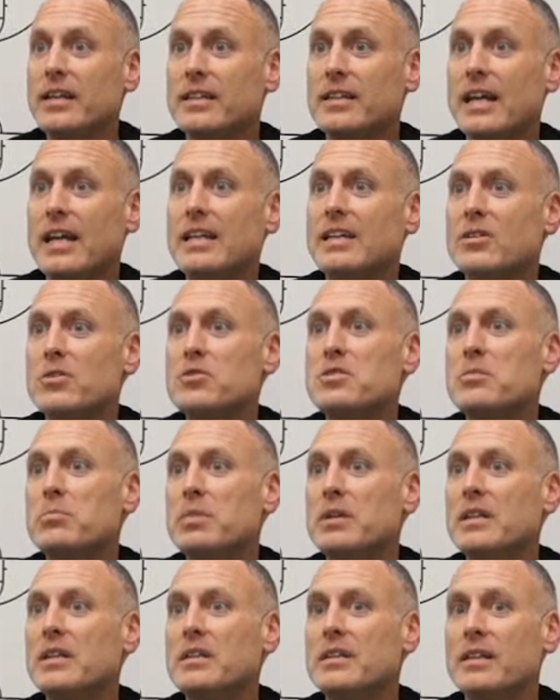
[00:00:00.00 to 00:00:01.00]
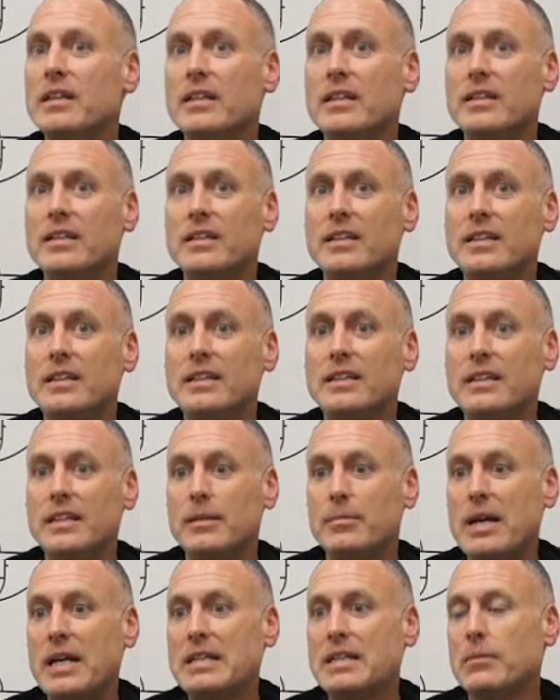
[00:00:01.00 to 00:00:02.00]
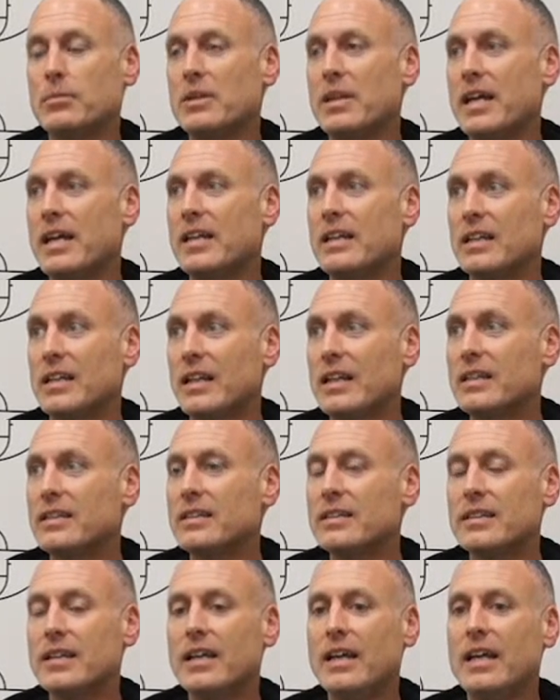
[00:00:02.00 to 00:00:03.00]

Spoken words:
Katie used to be in the MIAA at Lincoln,